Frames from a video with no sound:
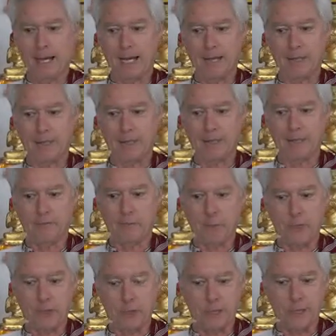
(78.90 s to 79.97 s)
But the
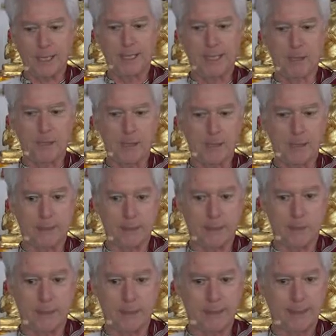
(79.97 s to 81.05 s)
foolish,
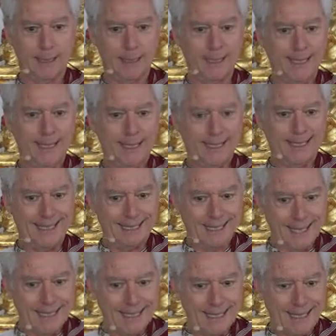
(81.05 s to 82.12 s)
inexperienced cook
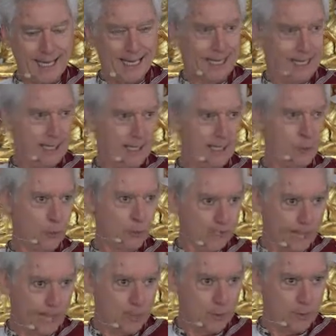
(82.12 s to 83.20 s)
doesn't take into
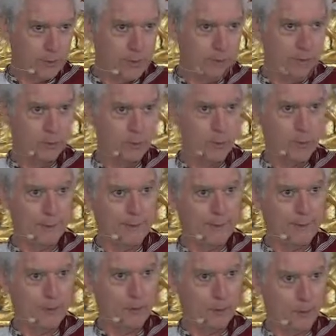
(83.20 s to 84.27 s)
account what
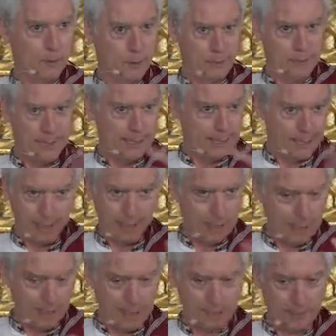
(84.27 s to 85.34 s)
the king
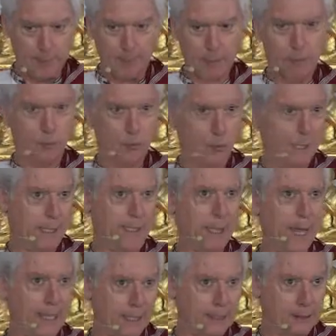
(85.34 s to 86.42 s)
or the king's minister really
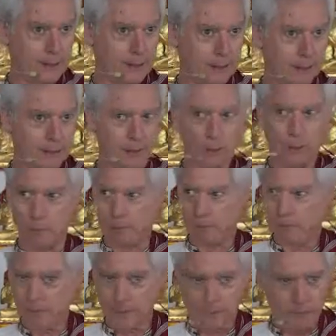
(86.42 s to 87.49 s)
likes in terms
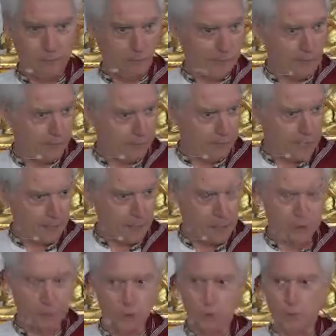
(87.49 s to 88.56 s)
of, the kind of
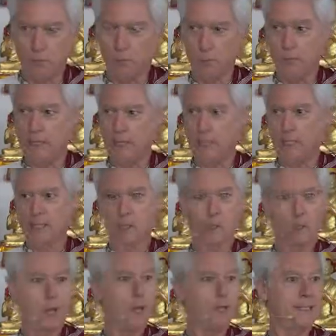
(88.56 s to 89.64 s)
flavors and so forth.
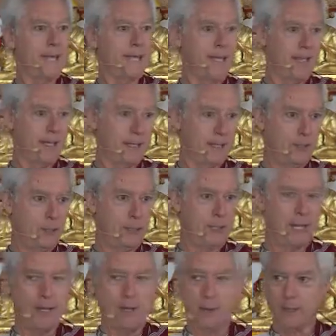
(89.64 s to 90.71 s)
So not taking that into
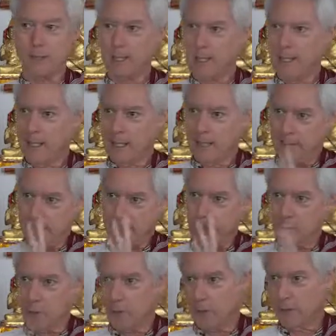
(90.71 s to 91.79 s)
account,
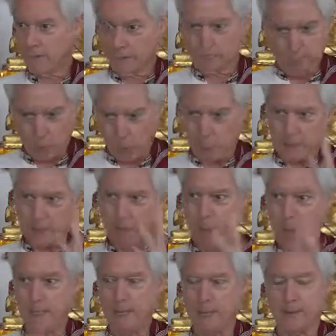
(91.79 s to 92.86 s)
then the cook cooks
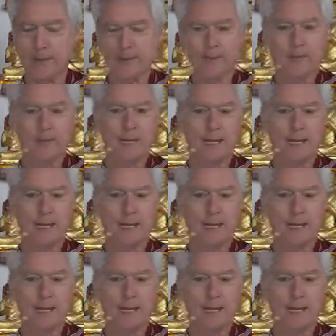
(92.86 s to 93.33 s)
up a meal,